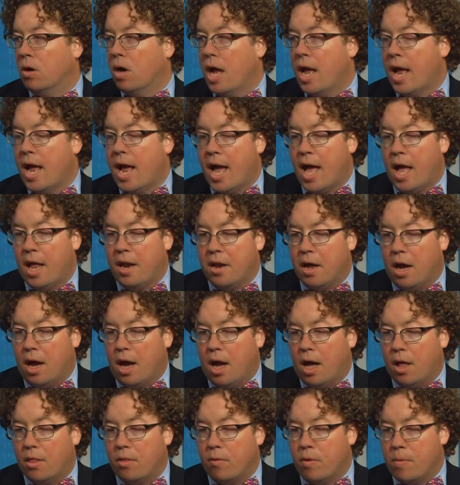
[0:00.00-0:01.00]
mm -hmm. and uh,
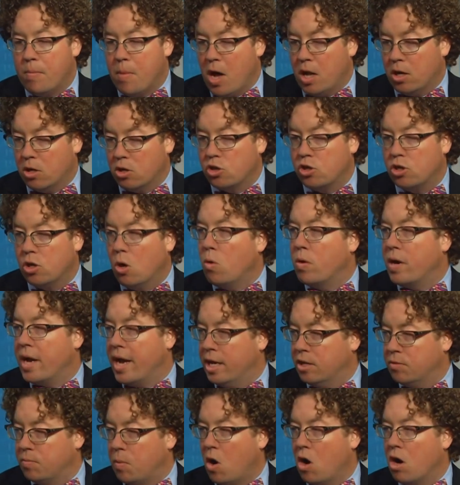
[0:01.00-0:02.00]
the Remodeler
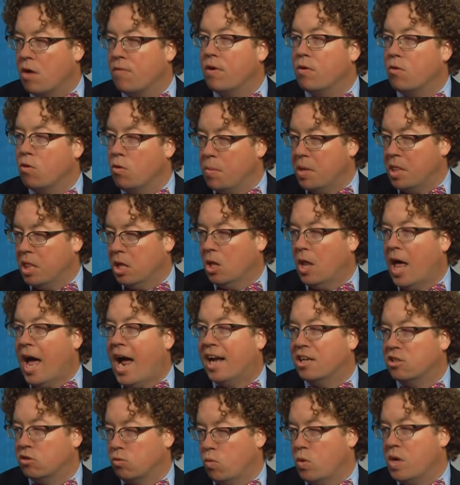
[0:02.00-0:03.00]
Showcase part of it will be the
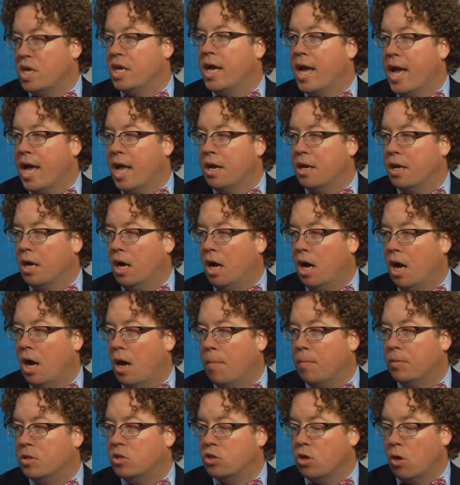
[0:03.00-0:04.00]
last weekend. Um,
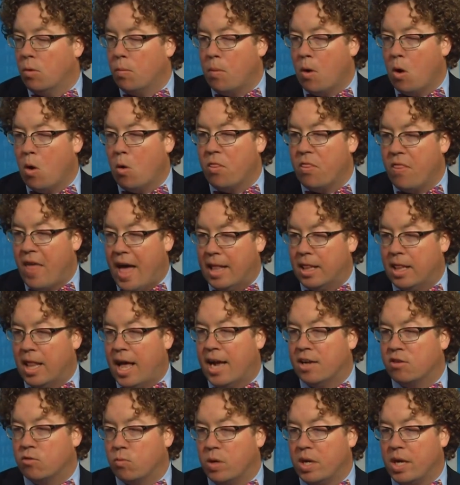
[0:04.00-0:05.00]
okay. So both that
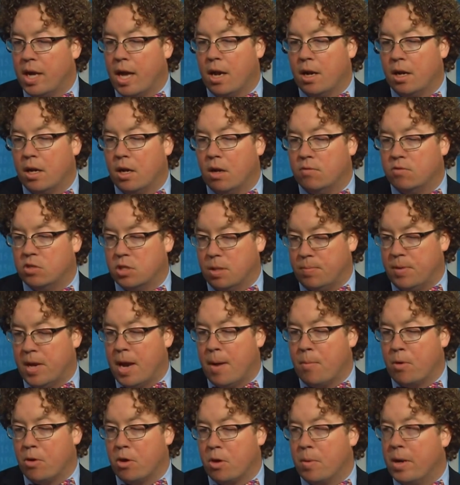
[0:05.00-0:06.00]
last weekend of
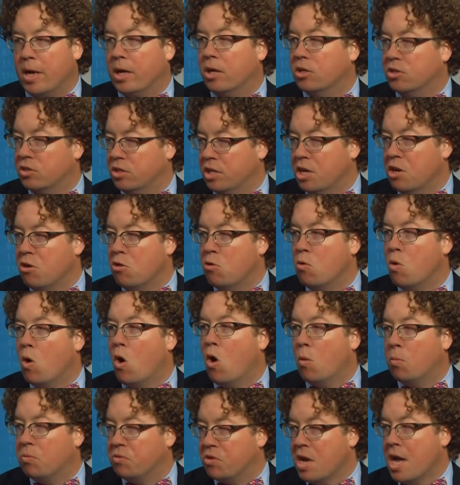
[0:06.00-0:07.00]
September, you'll be able to see new
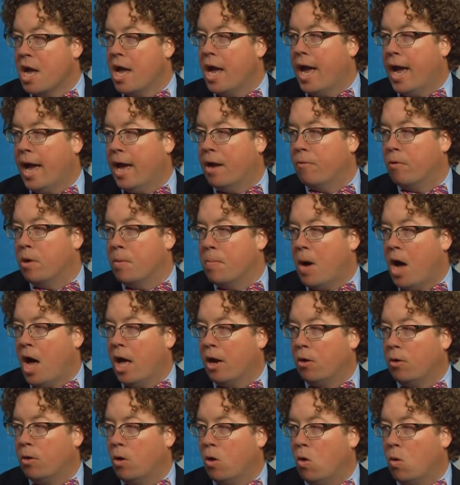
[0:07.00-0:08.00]
homes and
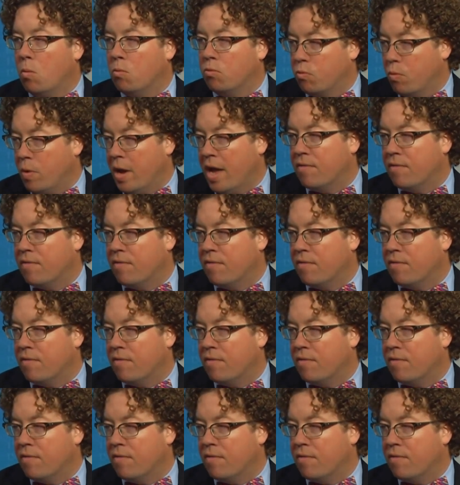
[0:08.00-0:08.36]
remodeled homes.